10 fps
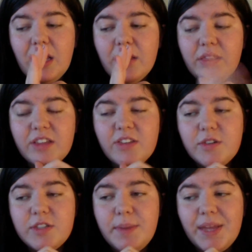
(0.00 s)
this
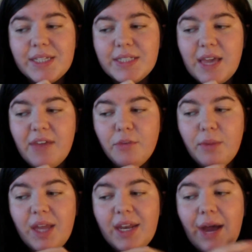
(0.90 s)
used to be an escape for
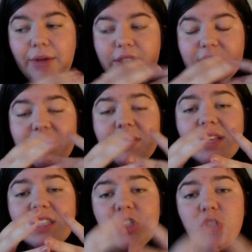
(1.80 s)
me, and now this is something
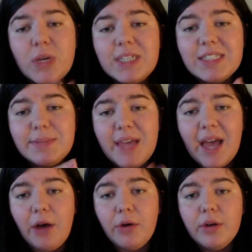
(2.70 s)
that stresses me
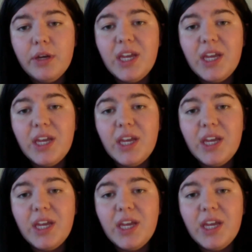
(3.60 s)
out.